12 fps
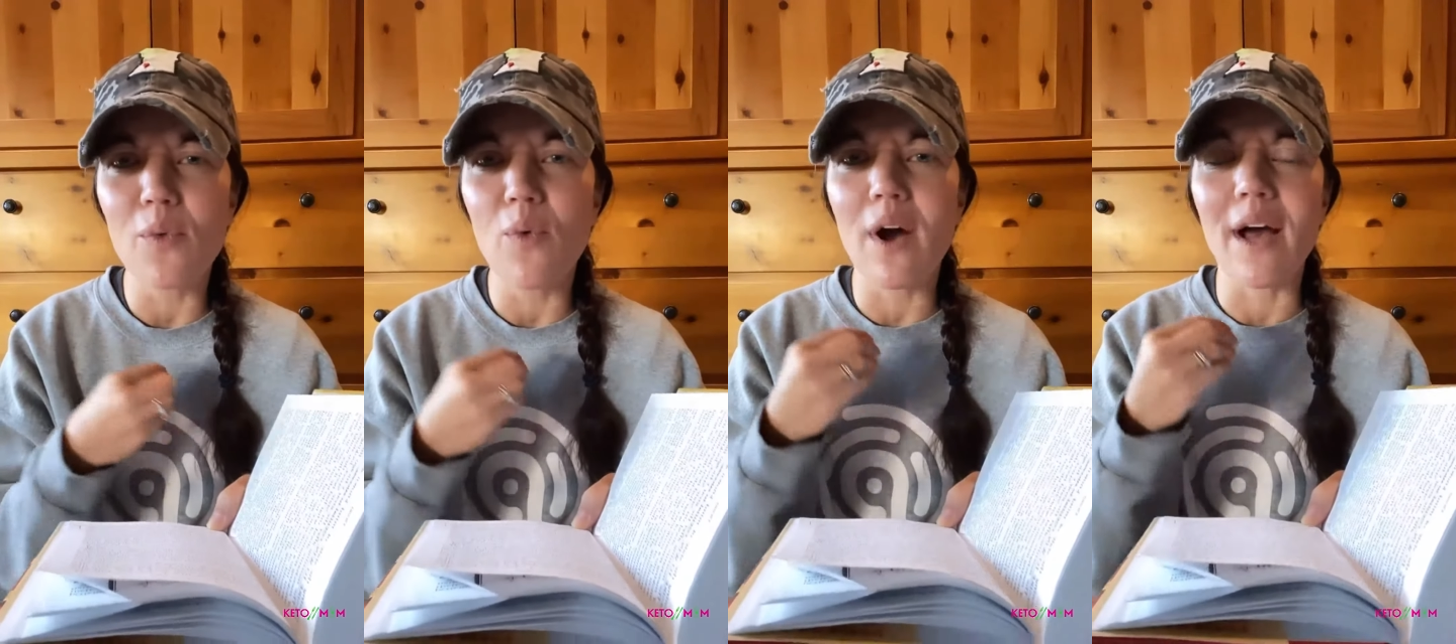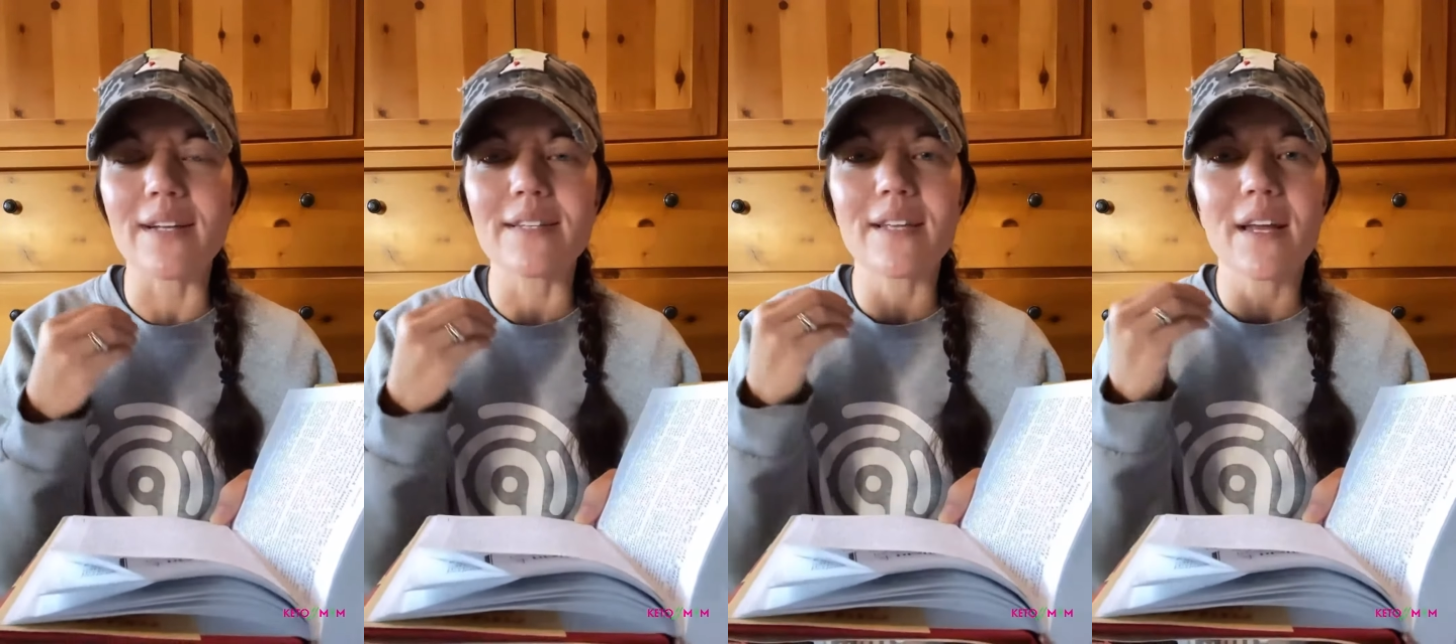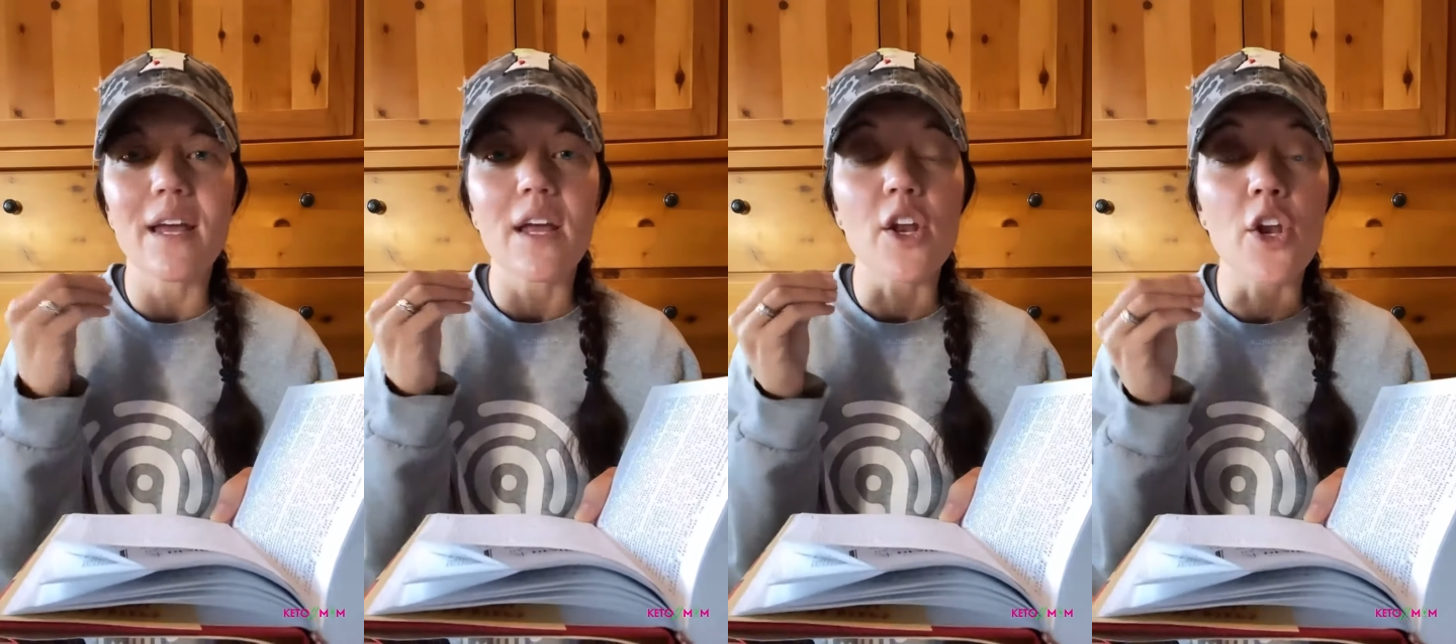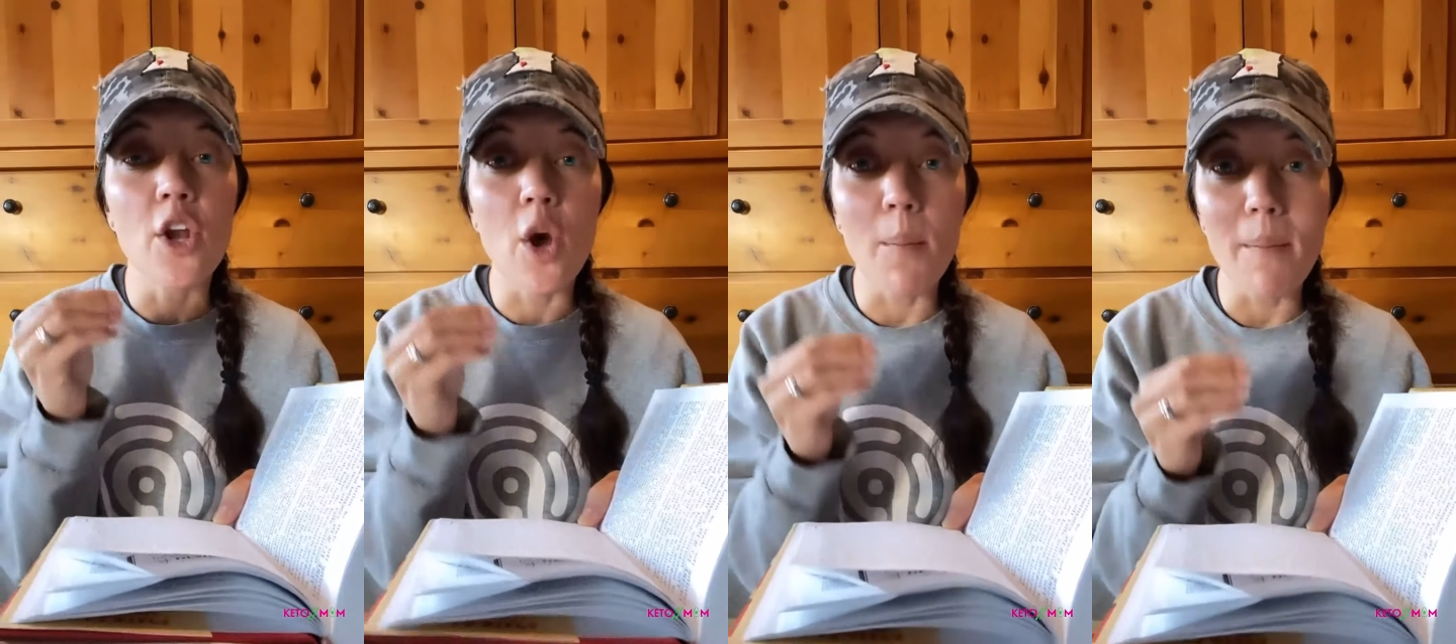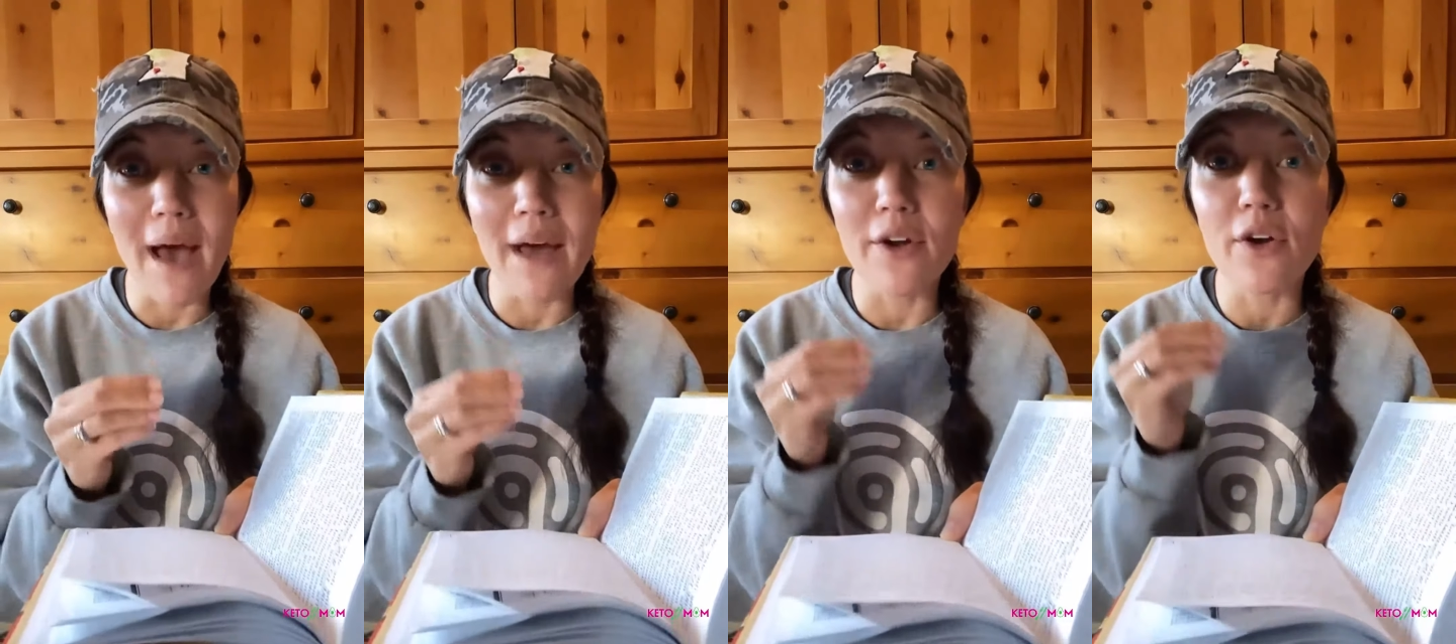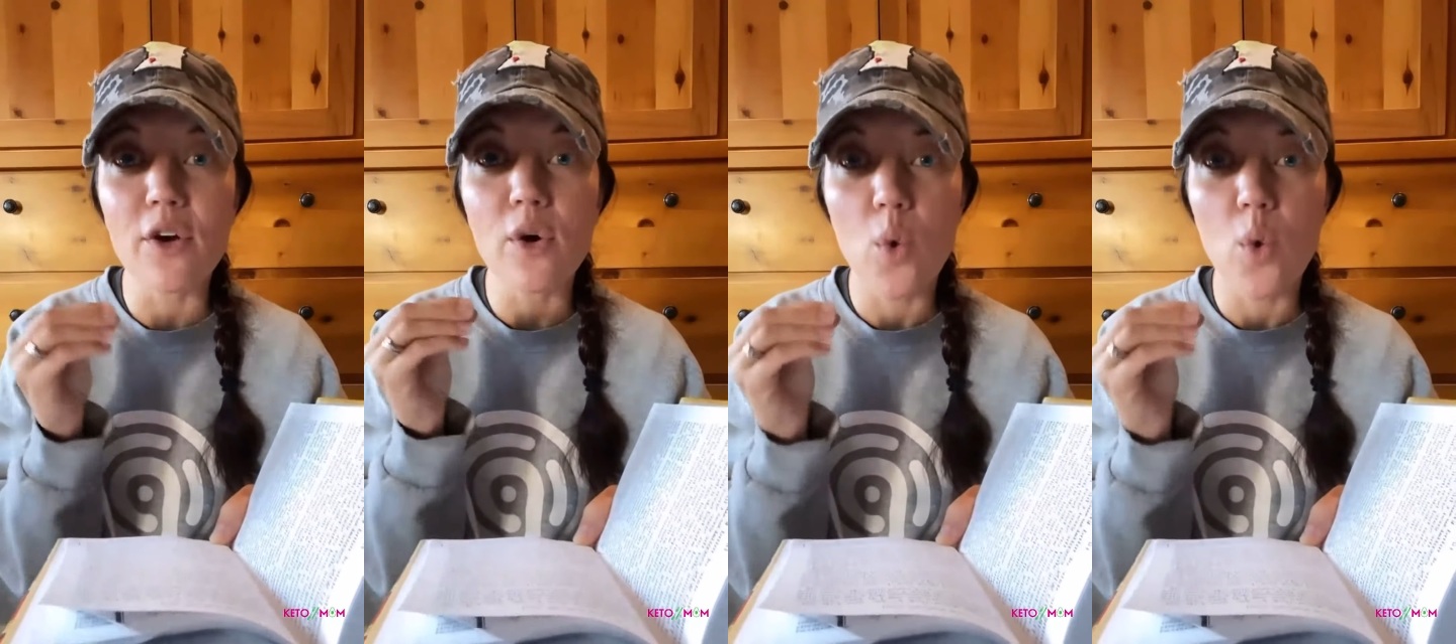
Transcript: want? No matter